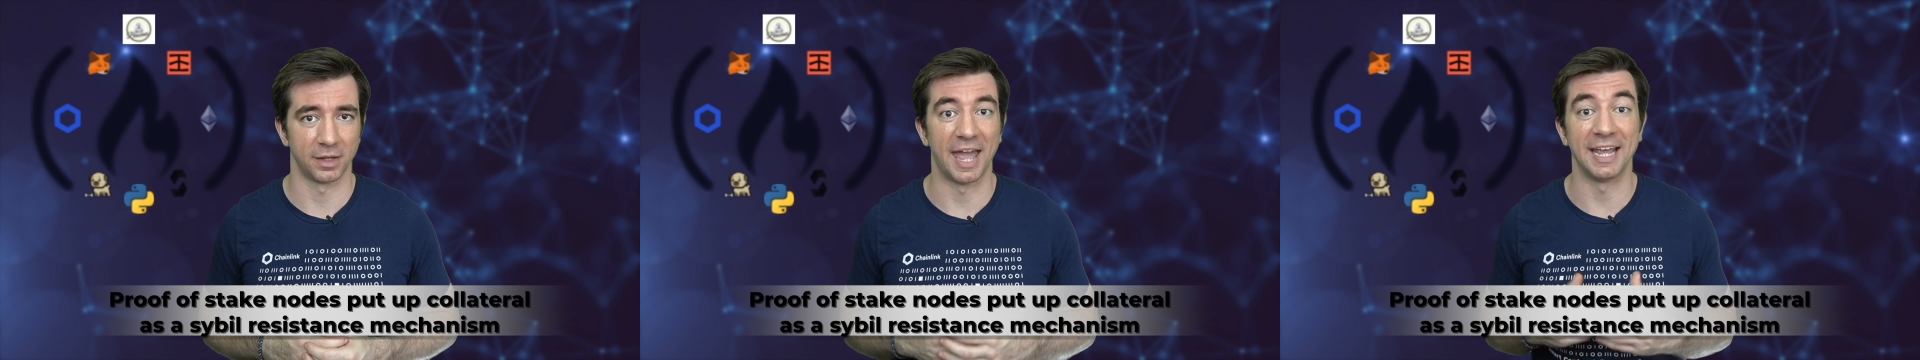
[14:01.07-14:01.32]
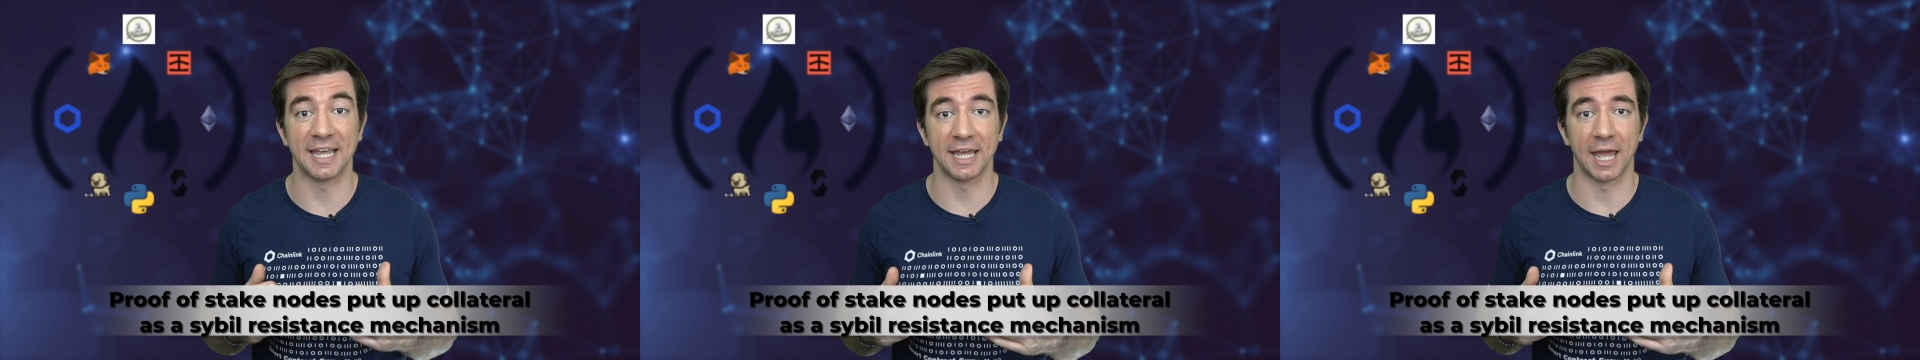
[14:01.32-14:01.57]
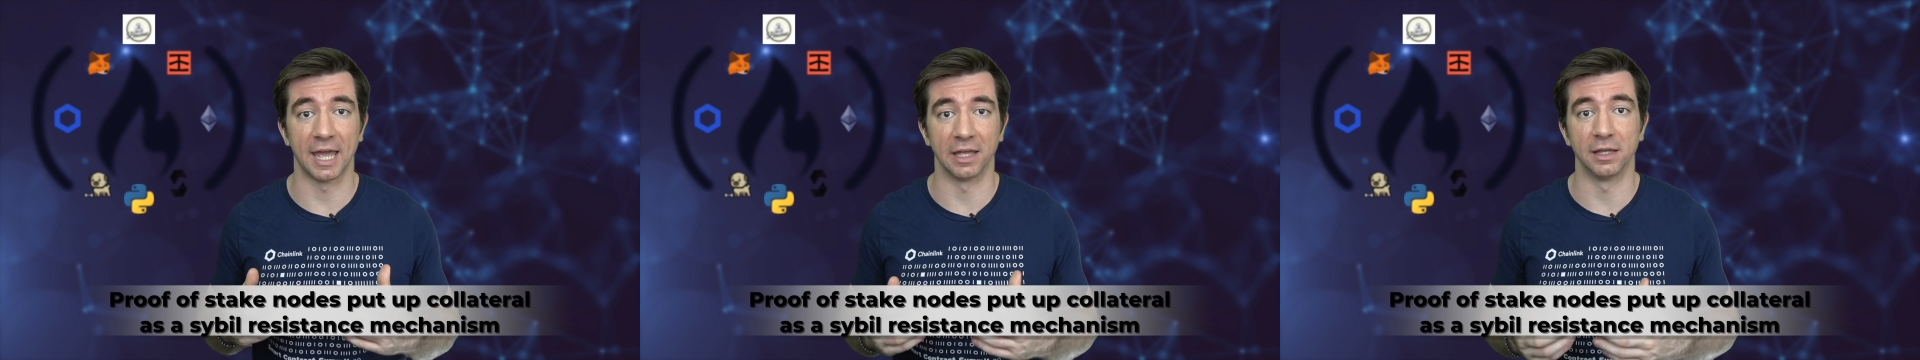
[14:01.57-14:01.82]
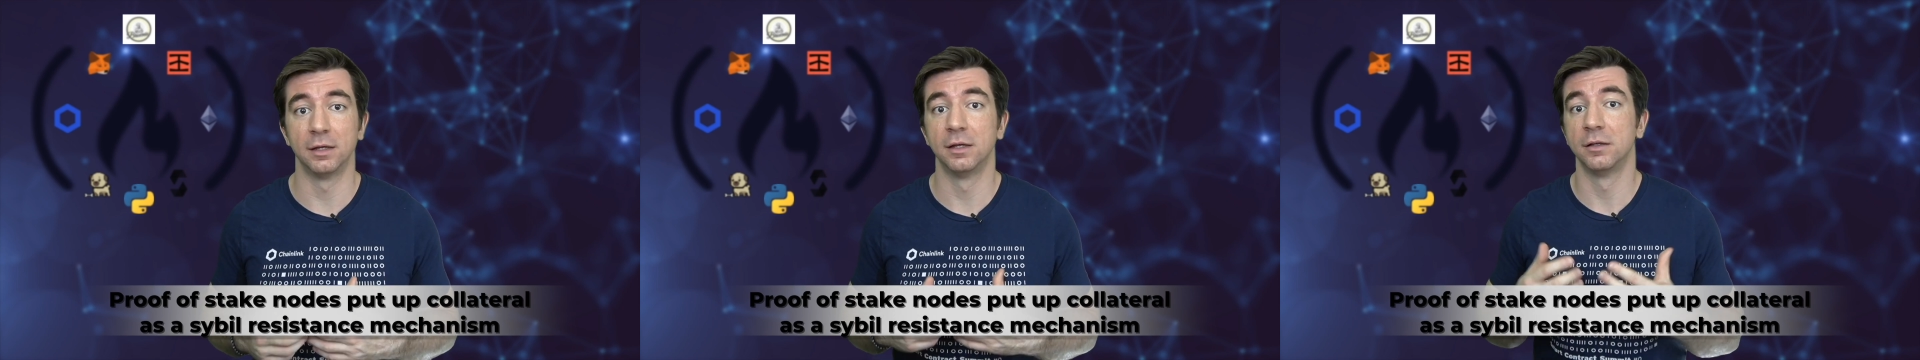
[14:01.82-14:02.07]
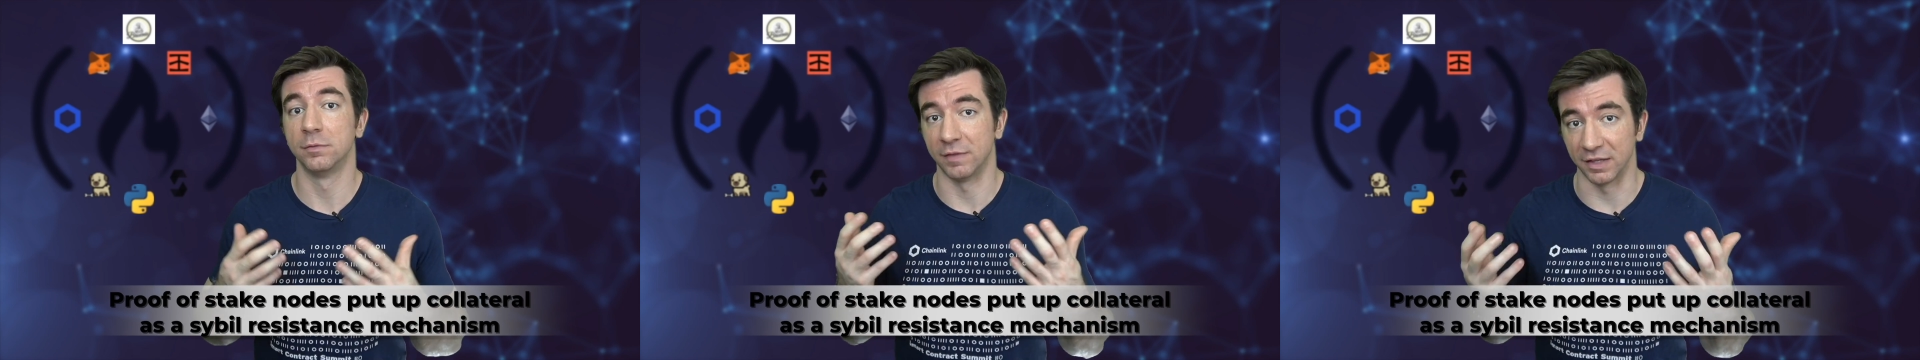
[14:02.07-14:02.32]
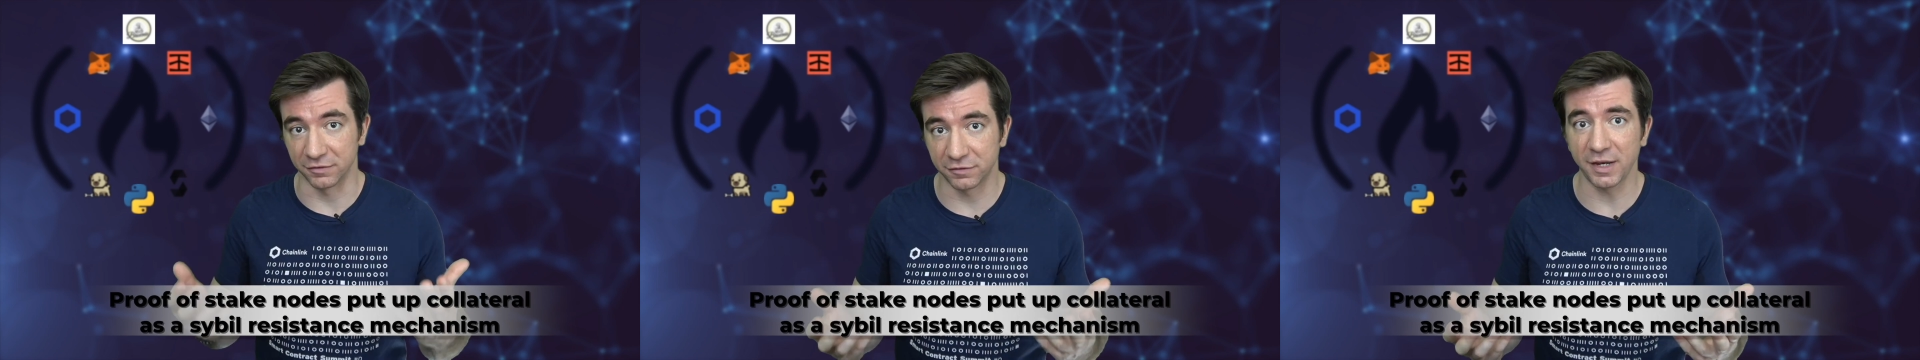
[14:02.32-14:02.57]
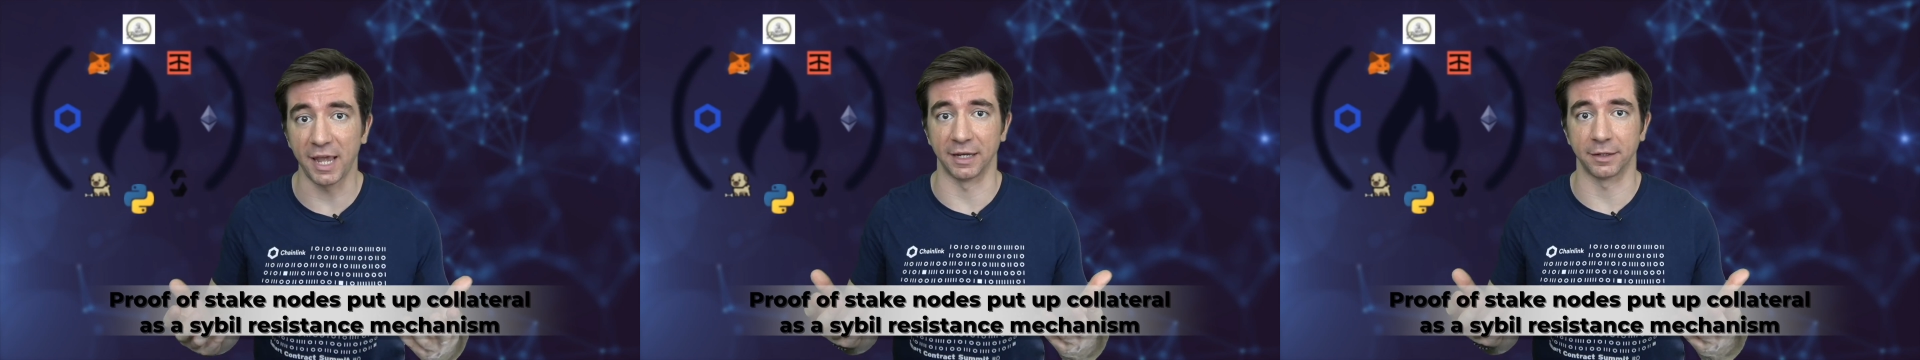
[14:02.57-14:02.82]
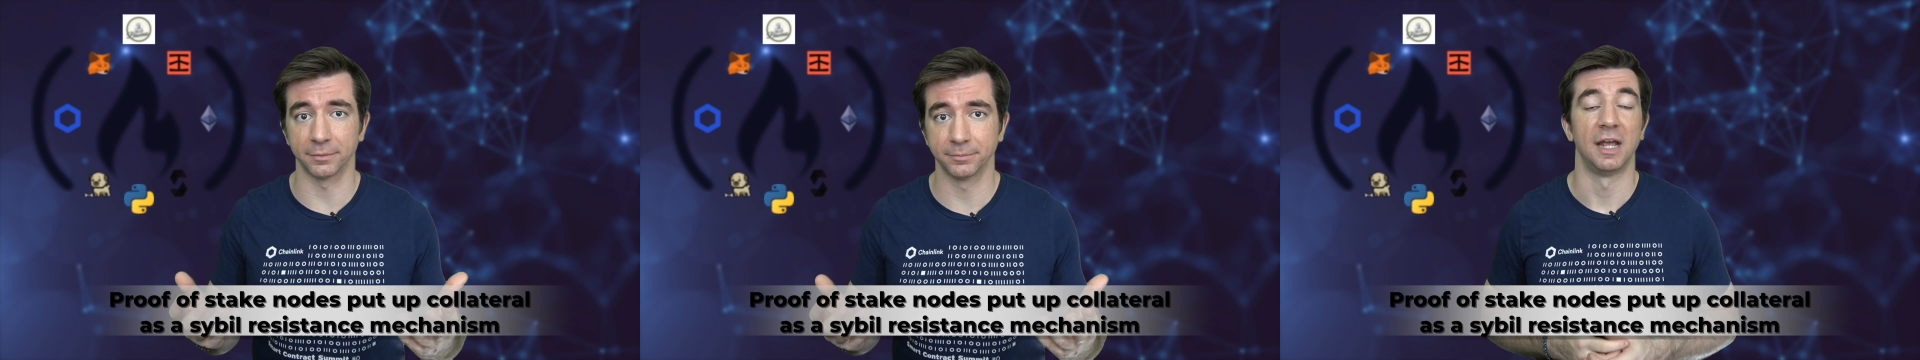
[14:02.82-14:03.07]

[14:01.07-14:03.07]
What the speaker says: aka they stake.